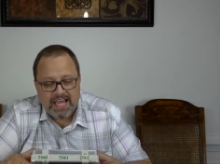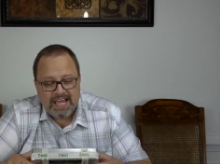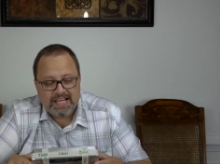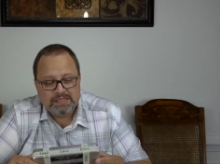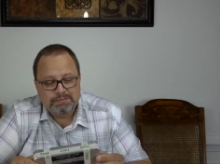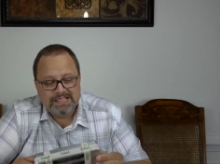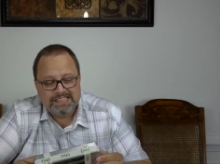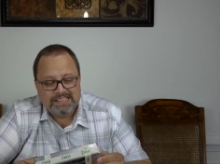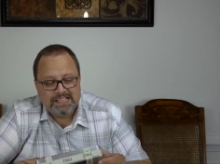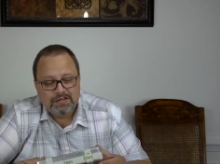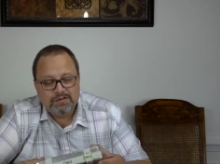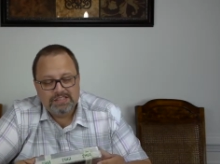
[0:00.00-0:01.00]
It has been
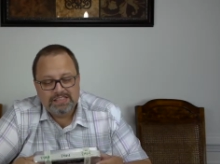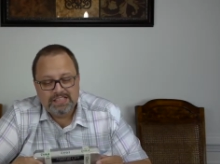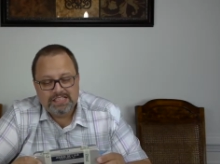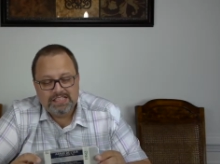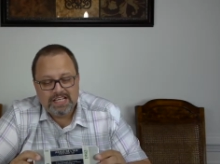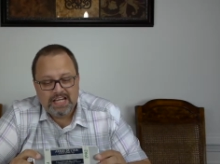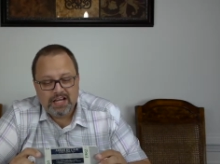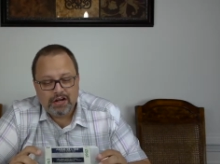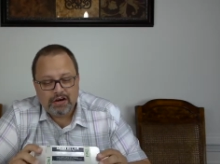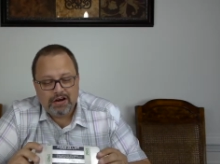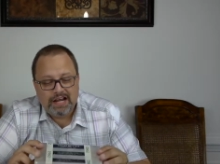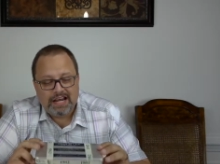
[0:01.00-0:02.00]
sealed since the
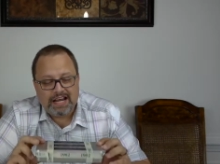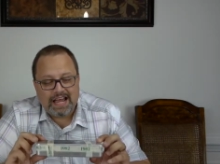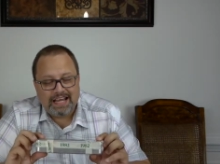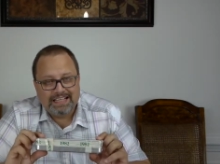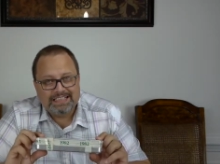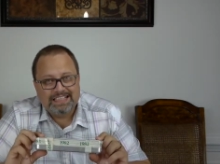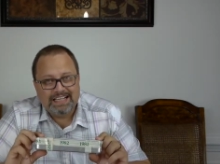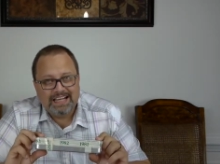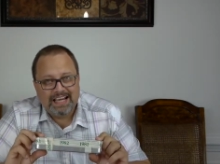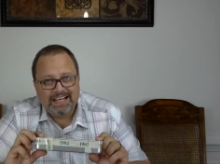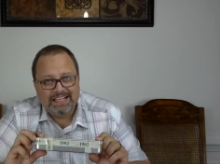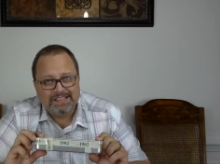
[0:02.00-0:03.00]
year
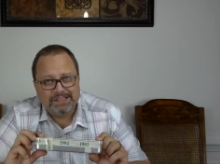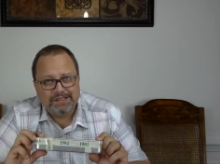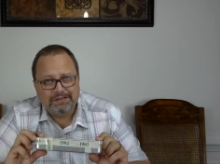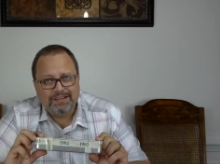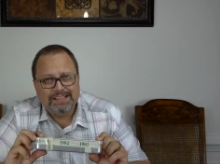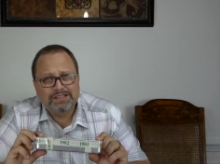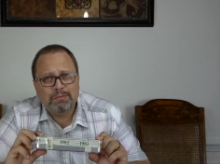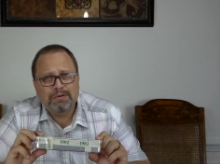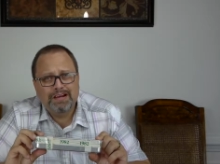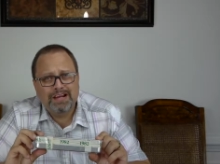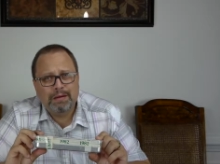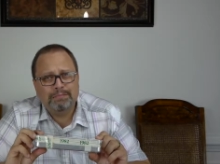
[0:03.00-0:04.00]
1982. Let's open
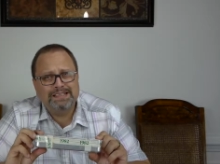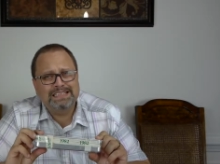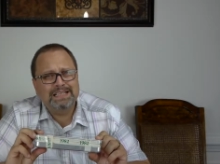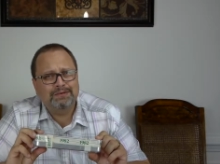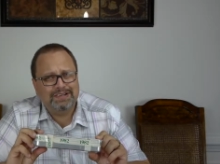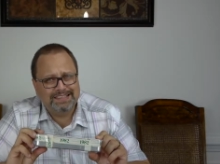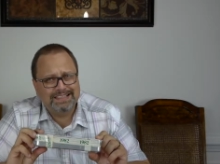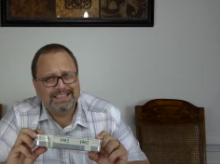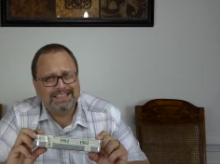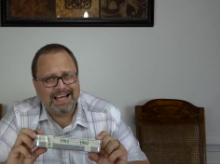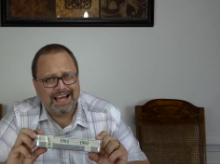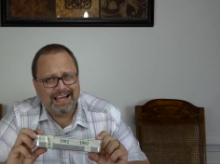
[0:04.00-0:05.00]
it up and see what's
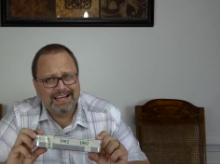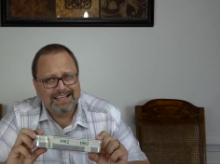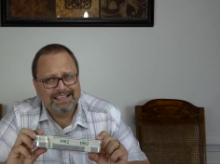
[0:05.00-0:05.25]
inside.